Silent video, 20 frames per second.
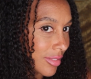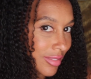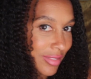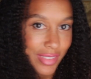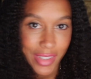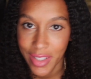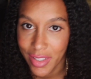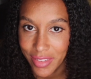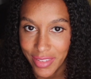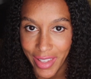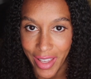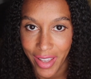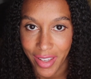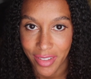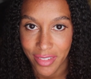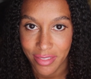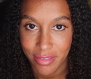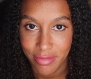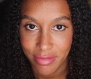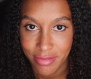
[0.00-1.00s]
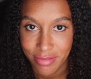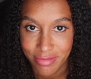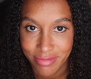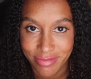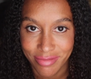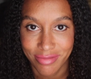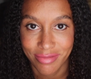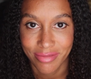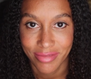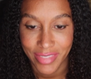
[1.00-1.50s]
look at that.
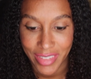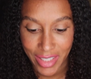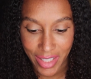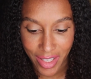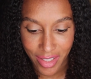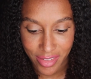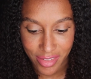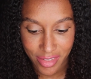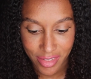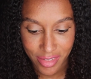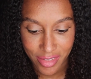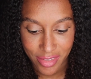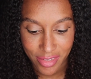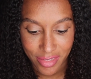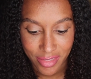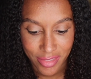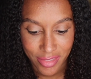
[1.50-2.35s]
Yes.